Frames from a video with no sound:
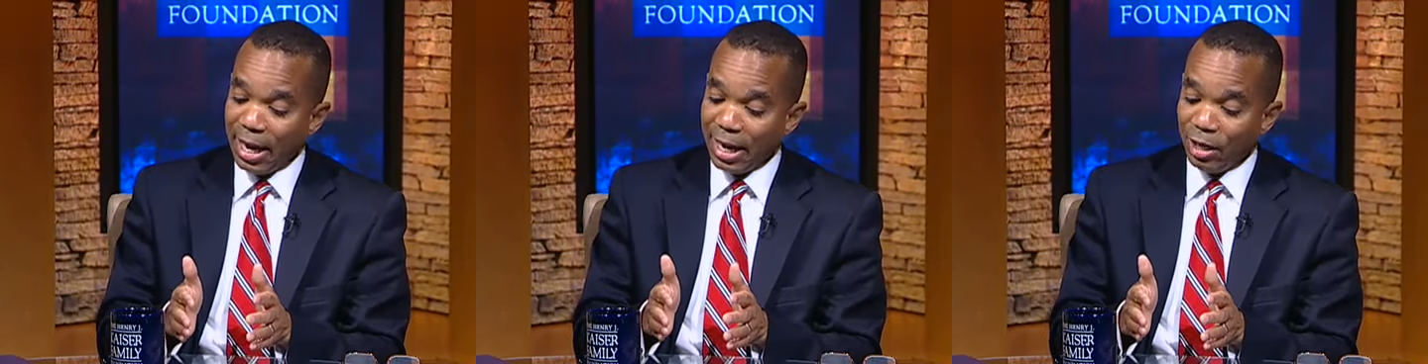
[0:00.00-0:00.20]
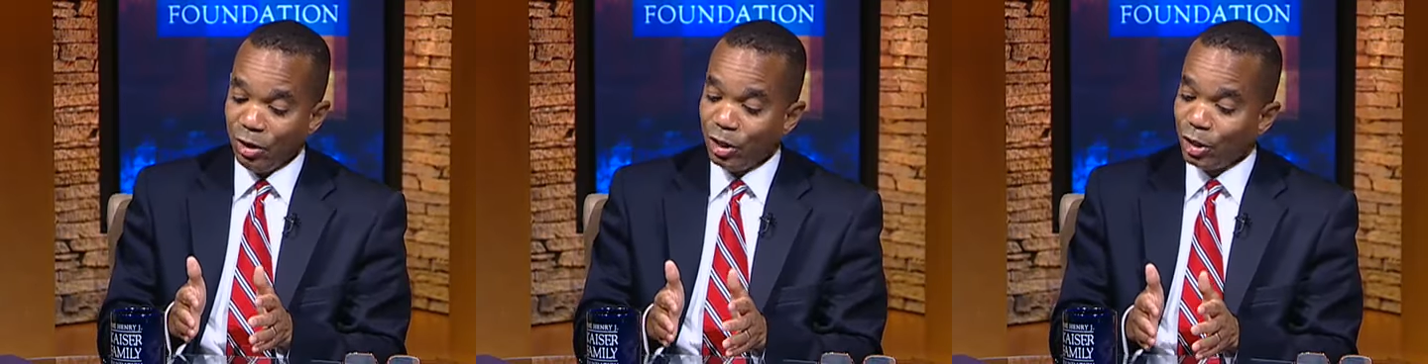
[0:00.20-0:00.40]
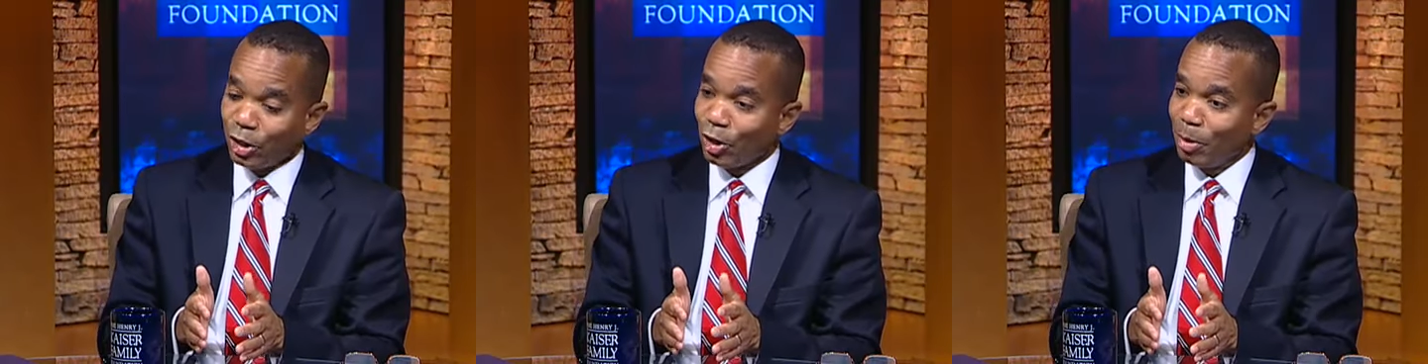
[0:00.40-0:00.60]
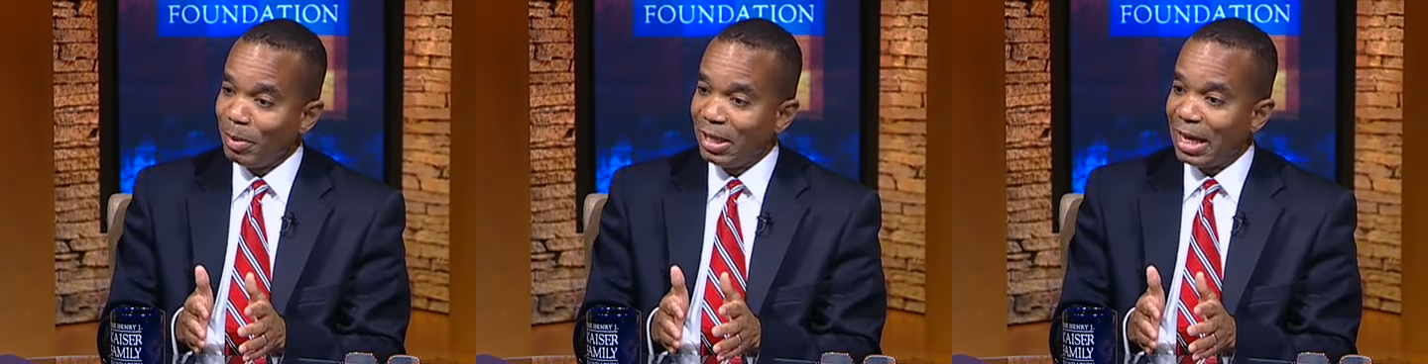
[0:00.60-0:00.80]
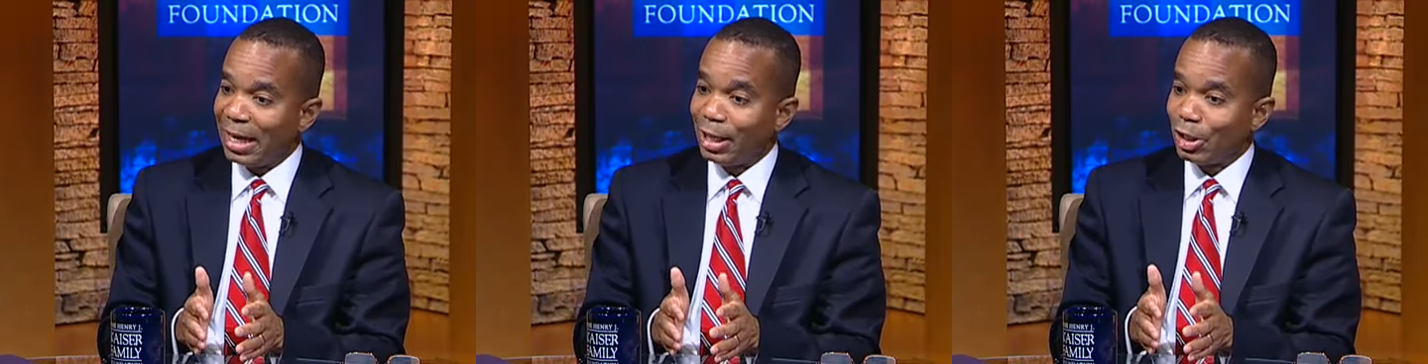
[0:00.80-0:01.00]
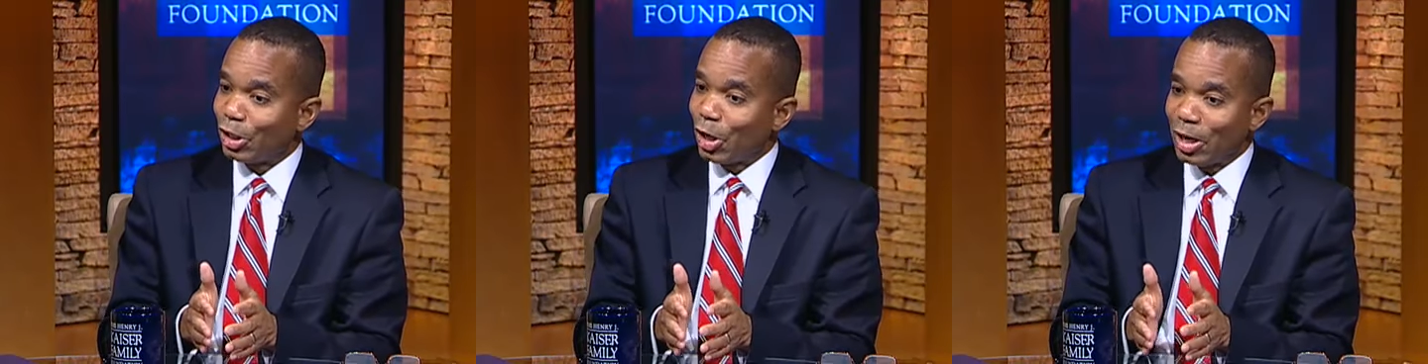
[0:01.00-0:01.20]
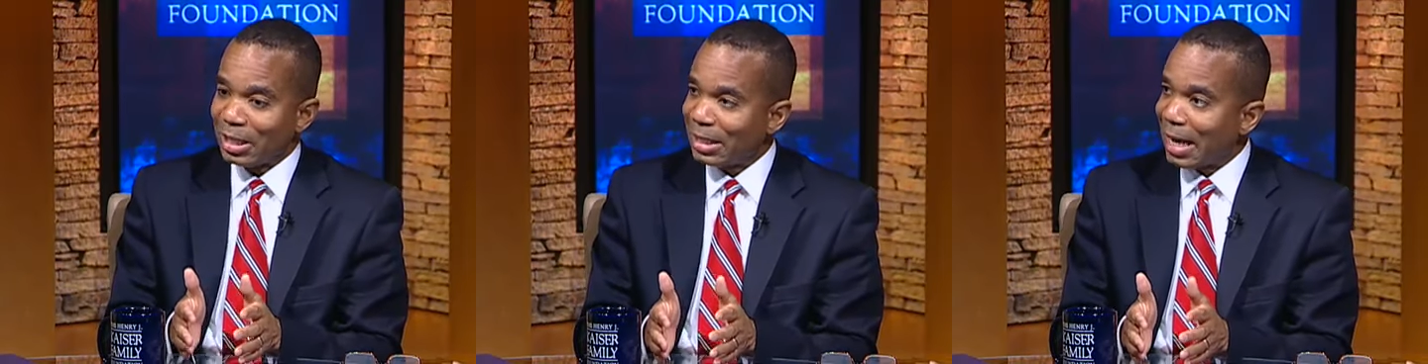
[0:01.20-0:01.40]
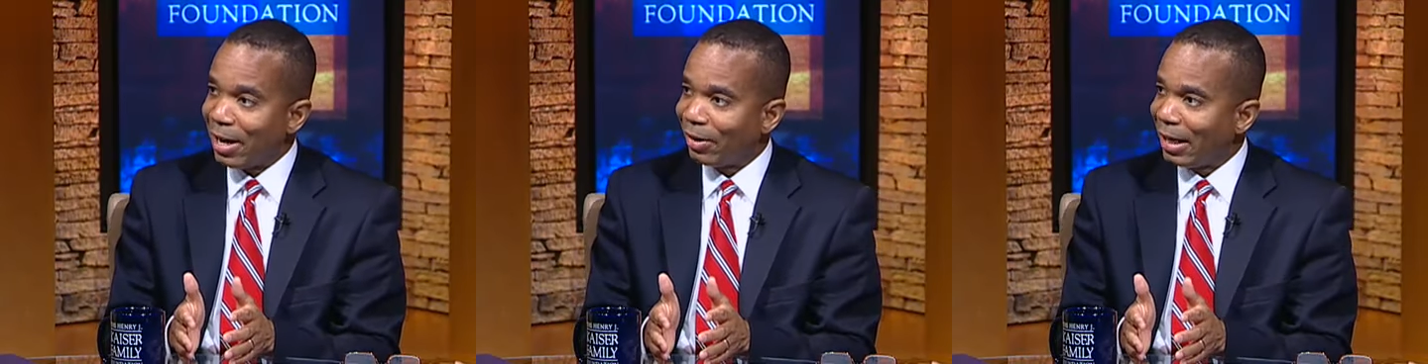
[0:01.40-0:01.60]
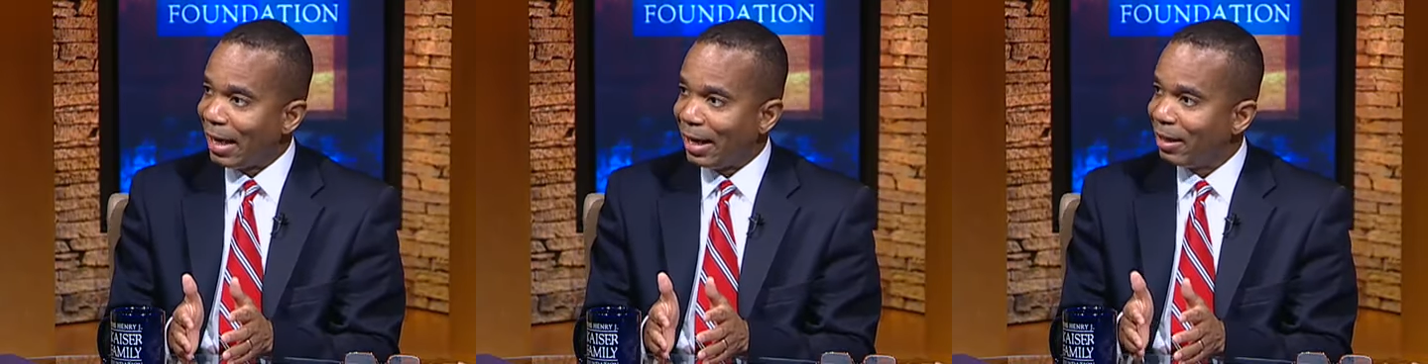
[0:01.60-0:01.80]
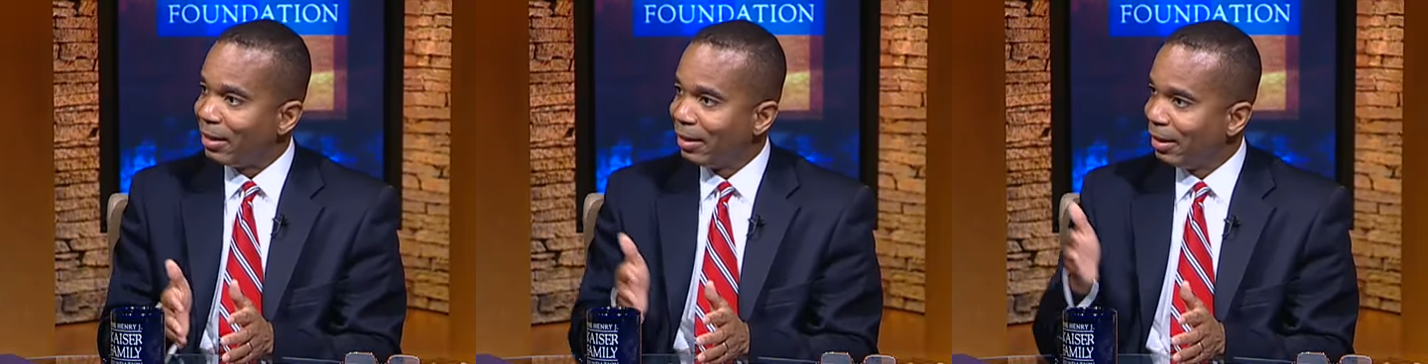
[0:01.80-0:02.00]
And you determine that it starts out
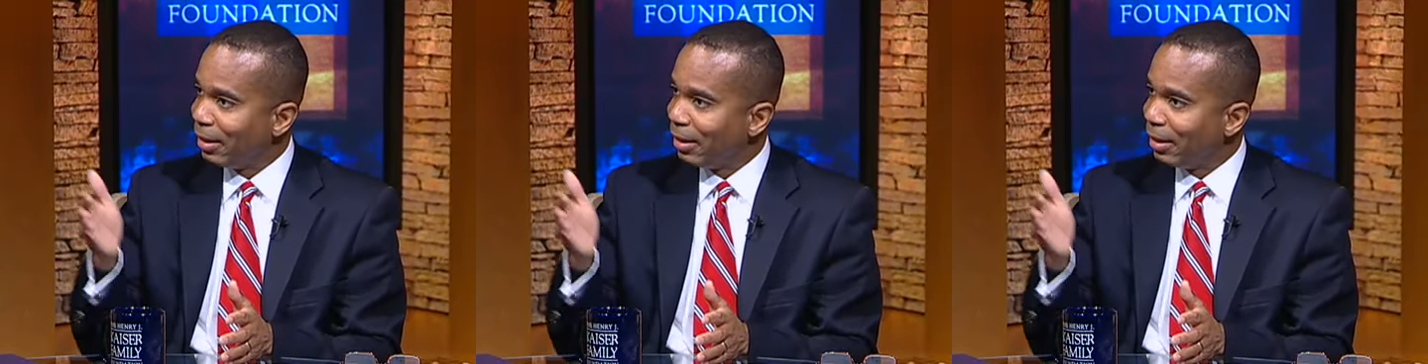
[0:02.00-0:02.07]
at